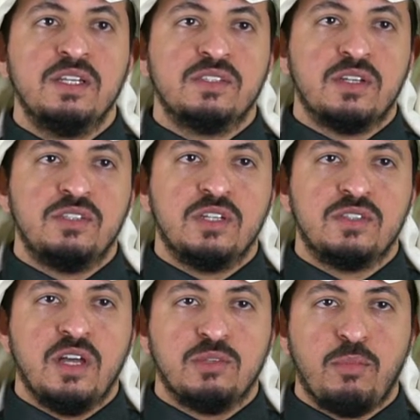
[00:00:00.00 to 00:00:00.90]

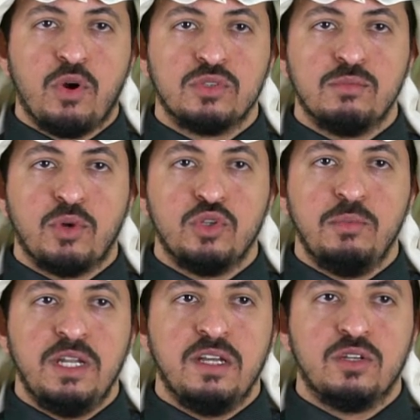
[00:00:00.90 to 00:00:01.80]
suggests that bruxism could
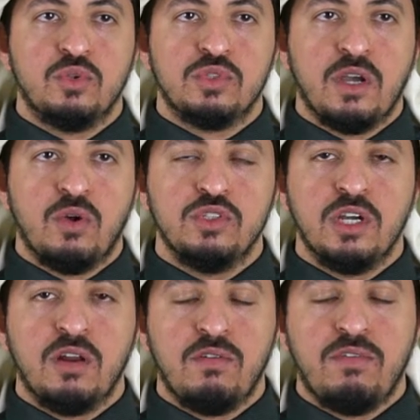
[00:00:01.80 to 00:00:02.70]
be linked to
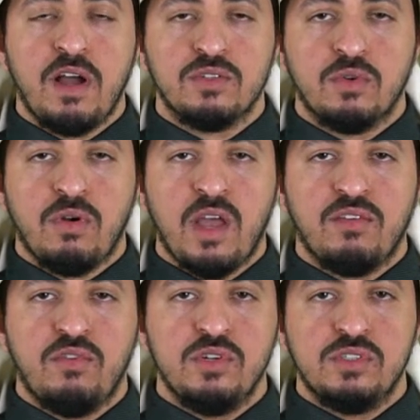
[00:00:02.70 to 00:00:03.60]
psychological factors
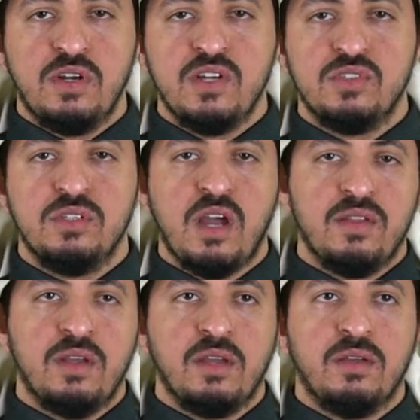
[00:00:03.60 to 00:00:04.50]
like frustration
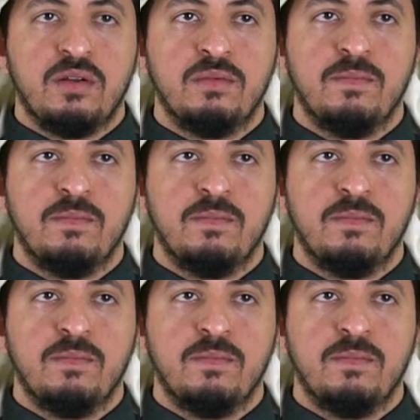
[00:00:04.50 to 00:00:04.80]
and anger.